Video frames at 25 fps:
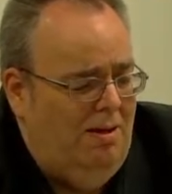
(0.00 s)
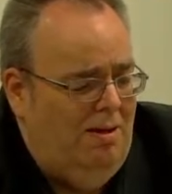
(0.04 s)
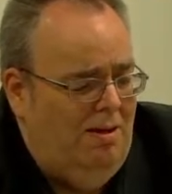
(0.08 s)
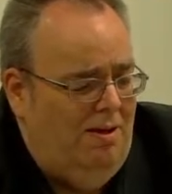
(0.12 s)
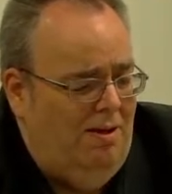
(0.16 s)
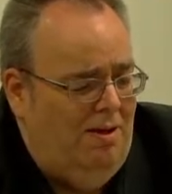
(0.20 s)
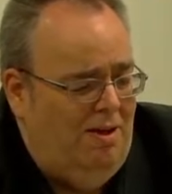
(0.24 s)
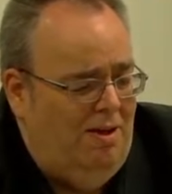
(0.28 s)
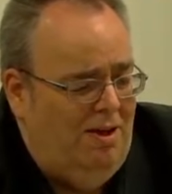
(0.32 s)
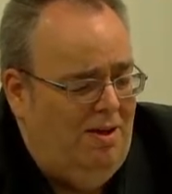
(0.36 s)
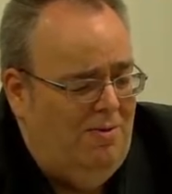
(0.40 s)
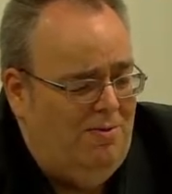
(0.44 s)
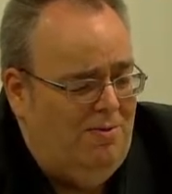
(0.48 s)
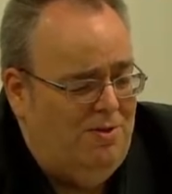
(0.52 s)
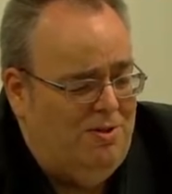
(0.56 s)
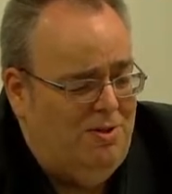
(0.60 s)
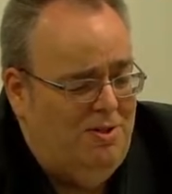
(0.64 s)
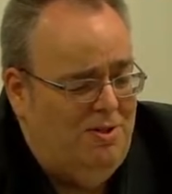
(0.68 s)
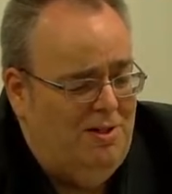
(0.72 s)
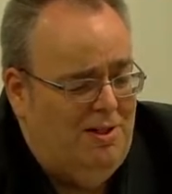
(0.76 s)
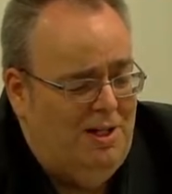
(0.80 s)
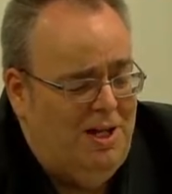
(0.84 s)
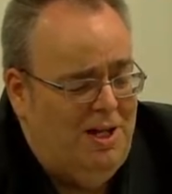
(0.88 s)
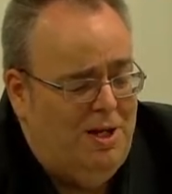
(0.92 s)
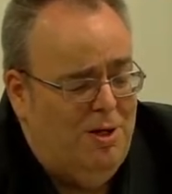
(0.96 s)
I have
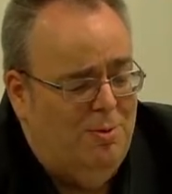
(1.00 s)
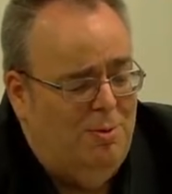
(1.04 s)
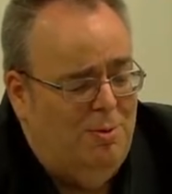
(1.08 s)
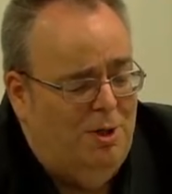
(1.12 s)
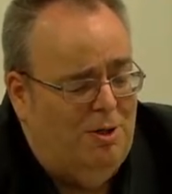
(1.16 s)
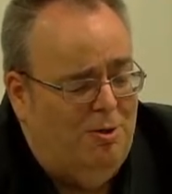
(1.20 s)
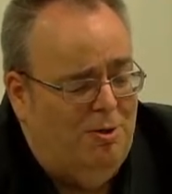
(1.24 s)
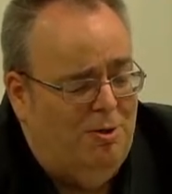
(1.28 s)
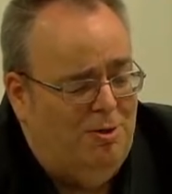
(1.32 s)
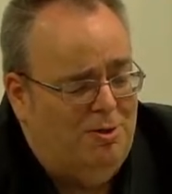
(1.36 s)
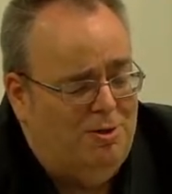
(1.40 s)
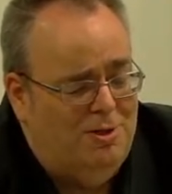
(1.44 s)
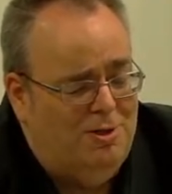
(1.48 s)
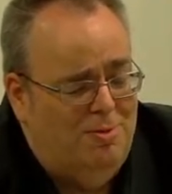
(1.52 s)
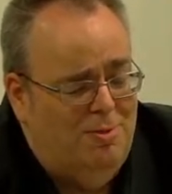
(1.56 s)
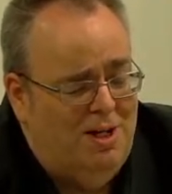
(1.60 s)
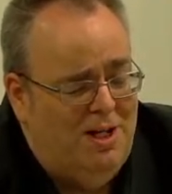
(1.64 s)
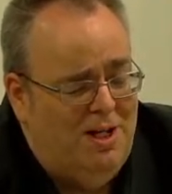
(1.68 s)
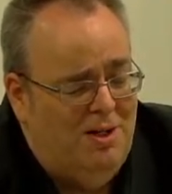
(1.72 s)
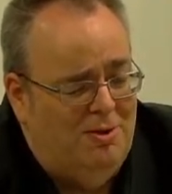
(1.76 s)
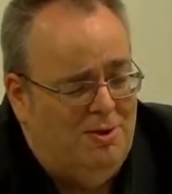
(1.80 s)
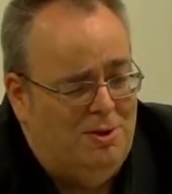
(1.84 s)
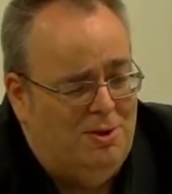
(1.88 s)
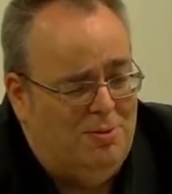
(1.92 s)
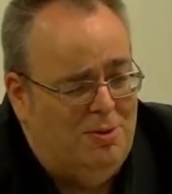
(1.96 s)
certainly come across them in
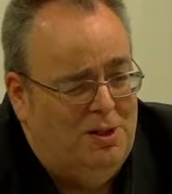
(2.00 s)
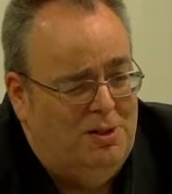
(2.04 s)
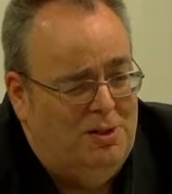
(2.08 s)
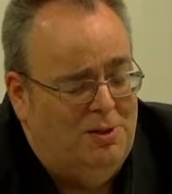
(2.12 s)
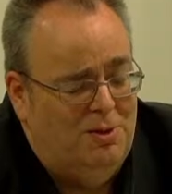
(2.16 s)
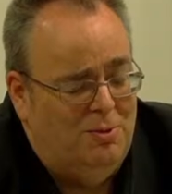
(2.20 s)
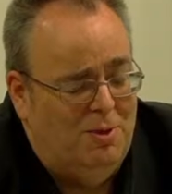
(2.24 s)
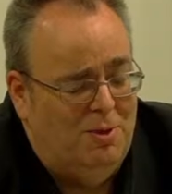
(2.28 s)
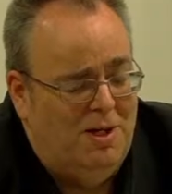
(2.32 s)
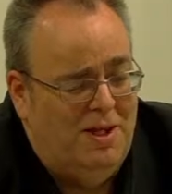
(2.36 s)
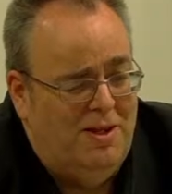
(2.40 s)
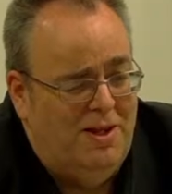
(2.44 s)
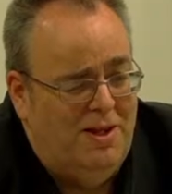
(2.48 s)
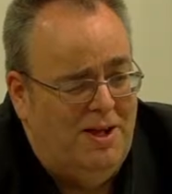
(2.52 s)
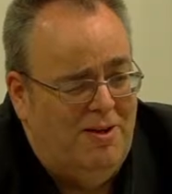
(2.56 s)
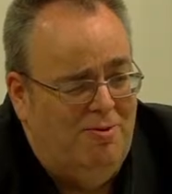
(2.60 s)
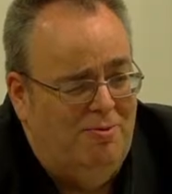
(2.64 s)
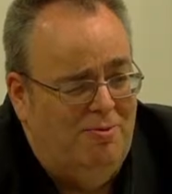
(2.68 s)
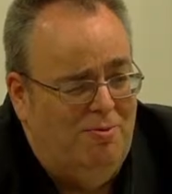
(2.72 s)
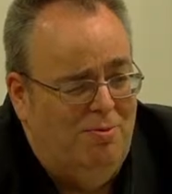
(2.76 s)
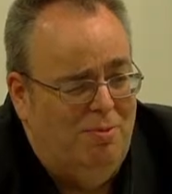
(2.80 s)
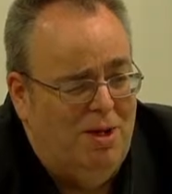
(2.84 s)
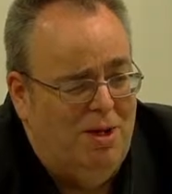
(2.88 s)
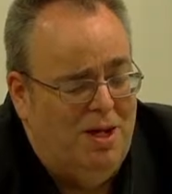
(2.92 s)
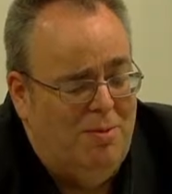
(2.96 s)
hospitals where
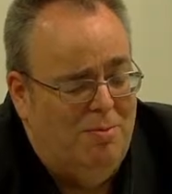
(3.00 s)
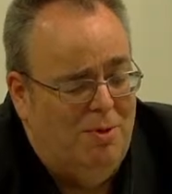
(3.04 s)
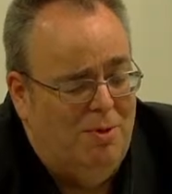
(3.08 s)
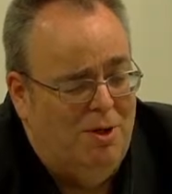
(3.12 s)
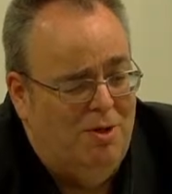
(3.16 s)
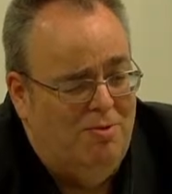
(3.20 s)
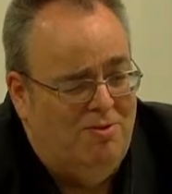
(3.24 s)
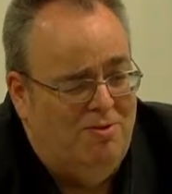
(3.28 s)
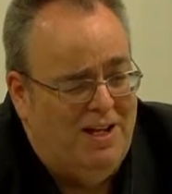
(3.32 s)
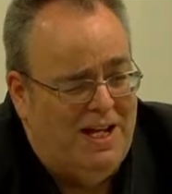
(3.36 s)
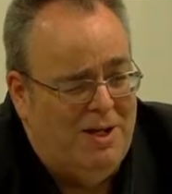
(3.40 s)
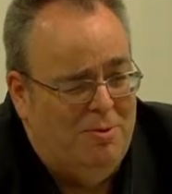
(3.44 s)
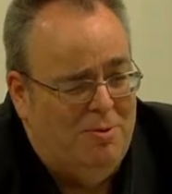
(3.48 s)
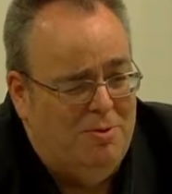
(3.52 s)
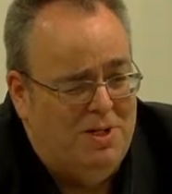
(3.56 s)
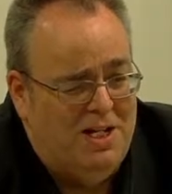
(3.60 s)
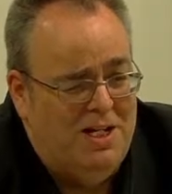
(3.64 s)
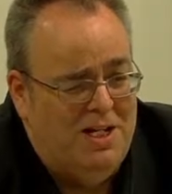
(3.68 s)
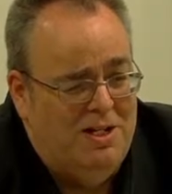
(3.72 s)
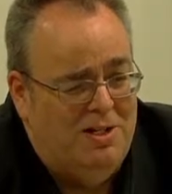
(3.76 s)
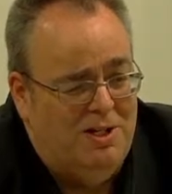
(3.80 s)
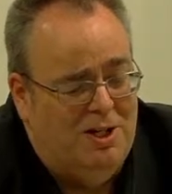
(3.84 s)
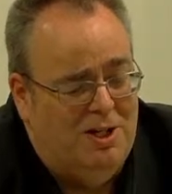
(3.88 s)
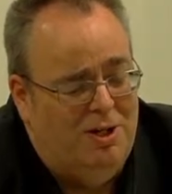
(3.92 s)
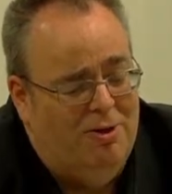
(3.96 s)
they've been moved out
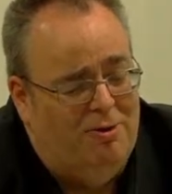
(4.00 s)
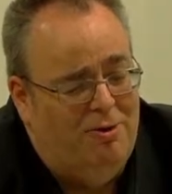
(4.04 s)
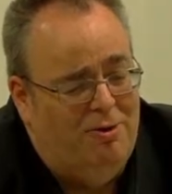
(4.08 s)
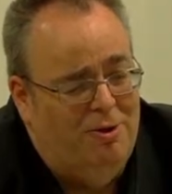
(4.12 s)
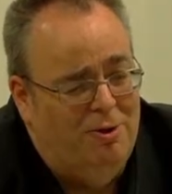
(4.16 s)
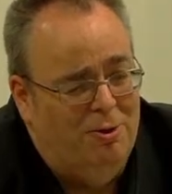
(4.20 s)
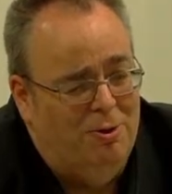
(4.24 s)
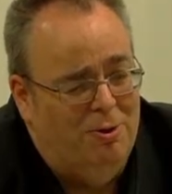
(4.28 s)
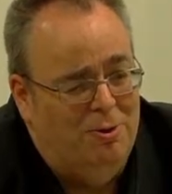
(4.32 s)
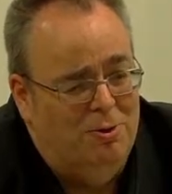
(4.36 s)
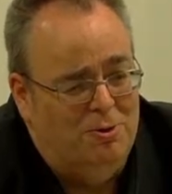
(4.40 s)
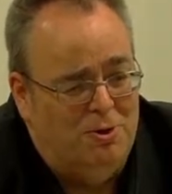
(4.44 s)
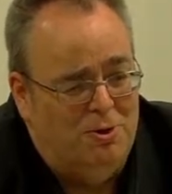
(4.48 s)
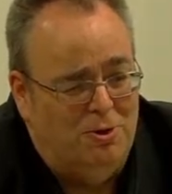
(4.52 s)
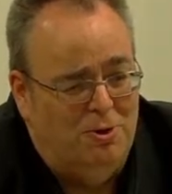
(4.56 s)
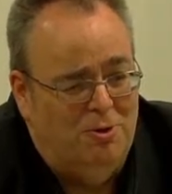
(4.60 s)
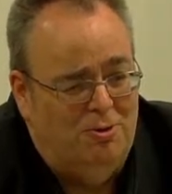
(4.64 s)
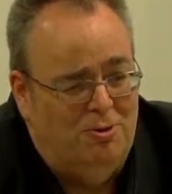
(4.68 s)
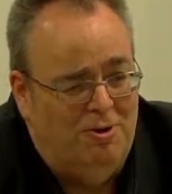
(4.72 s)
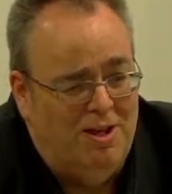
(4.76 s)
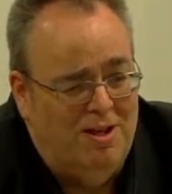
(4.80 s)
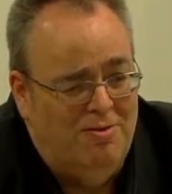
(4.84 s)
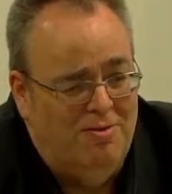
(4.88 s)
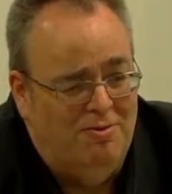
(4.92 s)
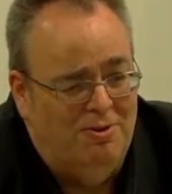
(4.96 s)
into corridors or
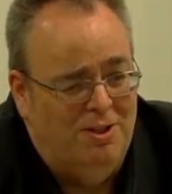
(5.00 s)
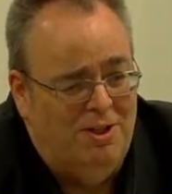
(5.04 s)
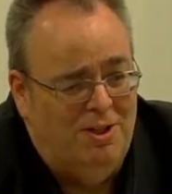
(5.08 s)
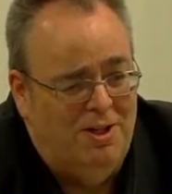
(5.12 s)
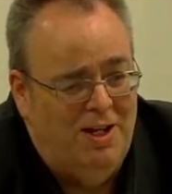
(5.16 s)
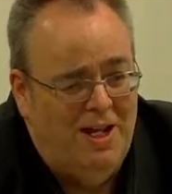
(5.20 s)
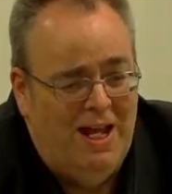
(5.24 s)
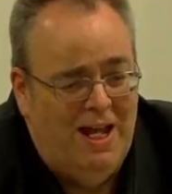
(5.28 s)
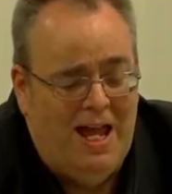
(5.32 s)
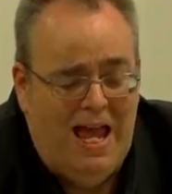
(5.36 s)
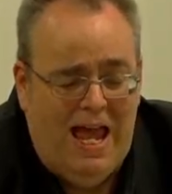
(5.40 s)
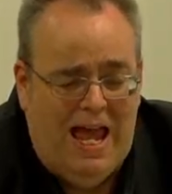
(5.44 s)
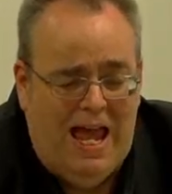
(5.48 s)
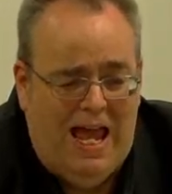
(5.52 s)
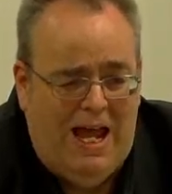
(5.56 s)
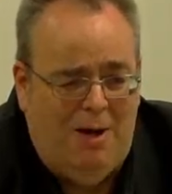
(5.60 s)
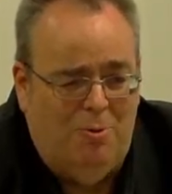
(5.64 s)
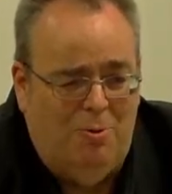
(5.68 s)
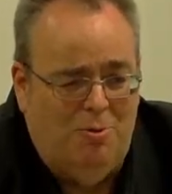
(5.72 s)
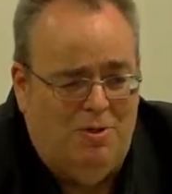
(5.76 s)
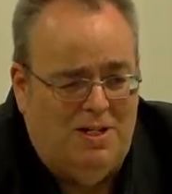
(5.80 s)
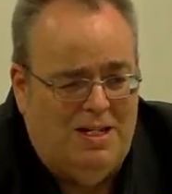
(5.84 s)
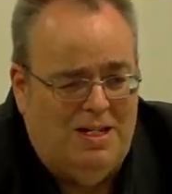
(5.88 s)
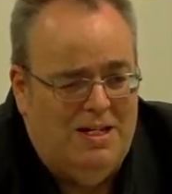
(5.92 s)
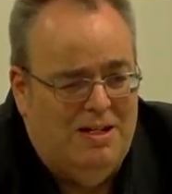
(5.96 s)
even
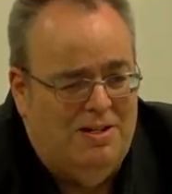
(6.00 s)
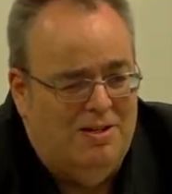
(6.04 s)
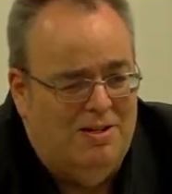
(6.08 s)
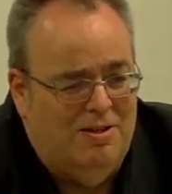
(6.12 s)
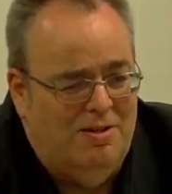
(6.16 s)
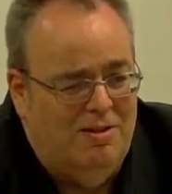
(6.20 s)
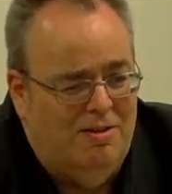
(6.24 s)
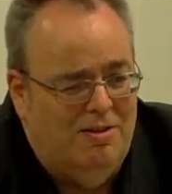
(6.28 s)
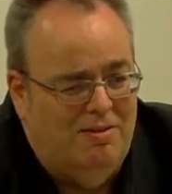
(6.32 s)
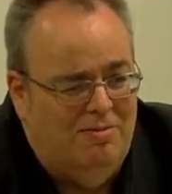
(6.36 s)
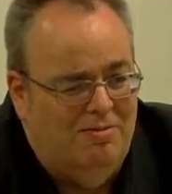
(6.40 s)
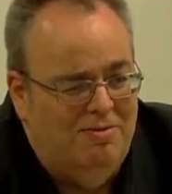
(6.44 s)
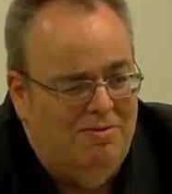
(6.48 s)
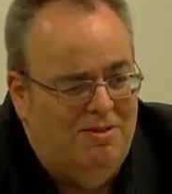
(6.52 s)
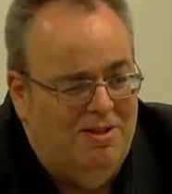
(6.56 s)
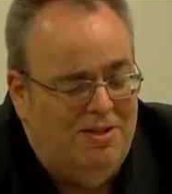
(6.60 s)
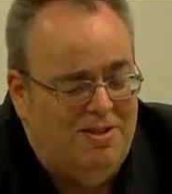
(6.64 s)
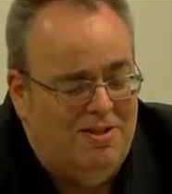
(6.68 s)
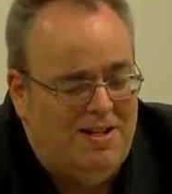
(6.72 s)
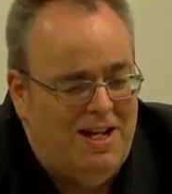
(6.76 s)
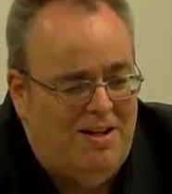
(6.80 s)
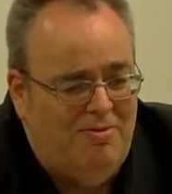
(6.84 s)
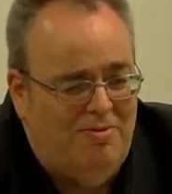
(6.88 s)
out into the staff